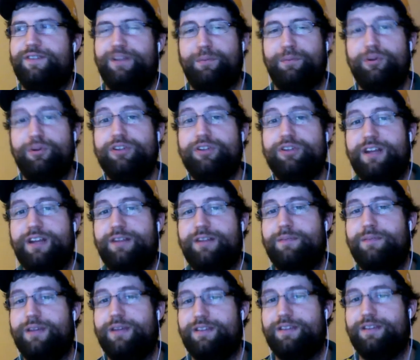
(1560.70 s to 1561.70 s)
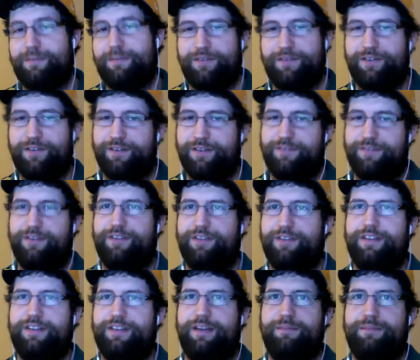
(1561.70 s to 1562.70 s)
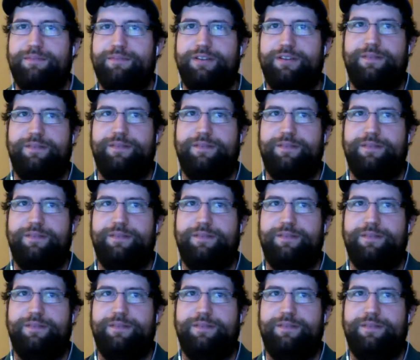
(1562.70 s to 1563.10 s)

appreciated because I make fun of you all the time. So